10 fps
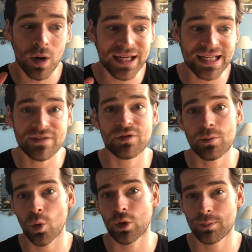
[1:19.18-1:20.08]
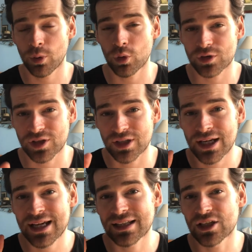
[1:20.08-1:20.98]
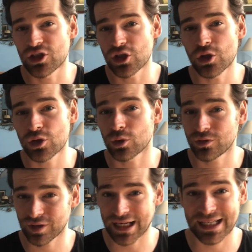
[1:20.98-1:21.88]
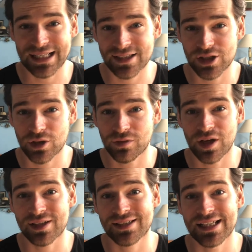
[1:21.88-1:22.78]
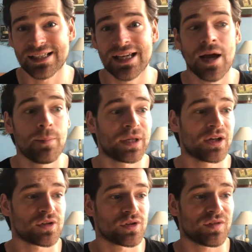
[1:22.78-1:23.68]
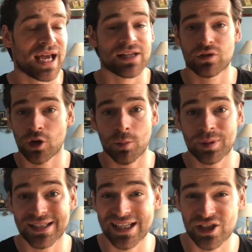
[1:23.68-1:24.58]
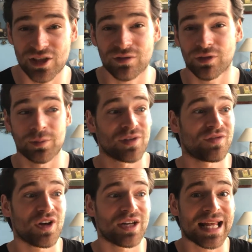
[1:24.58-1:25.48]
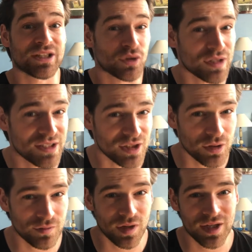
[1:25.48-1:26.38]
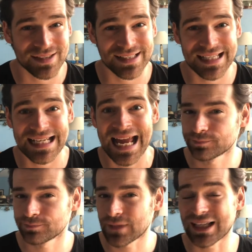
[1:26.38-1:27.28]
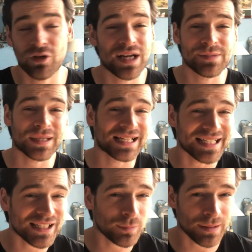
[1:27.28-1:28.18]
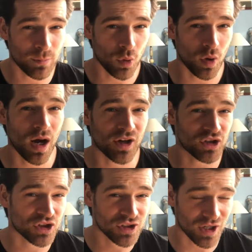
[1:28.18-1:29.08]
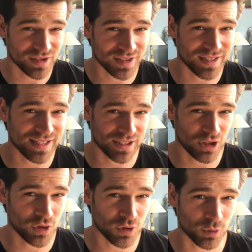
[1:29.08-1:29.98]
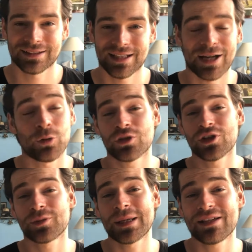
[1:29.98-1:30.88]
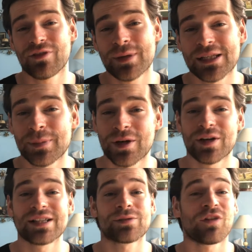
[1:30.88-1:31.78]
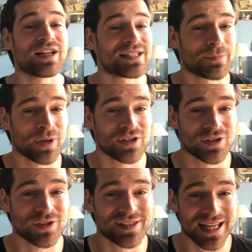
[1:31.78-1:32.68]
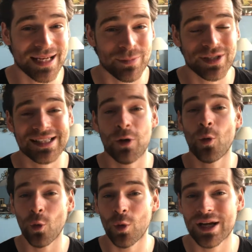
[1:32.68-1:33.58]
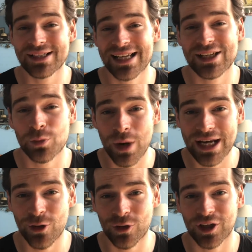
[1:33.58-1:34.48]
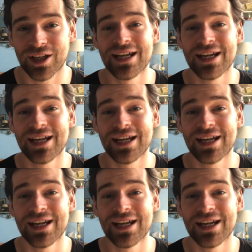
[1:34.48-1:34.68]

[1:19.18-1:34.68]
even more important than usual for getting into universities because of extra competition from deferred entries to university and grades being a little bit more uncertain than usual. And also, speaking from experience, writing a personal statement always takes way longer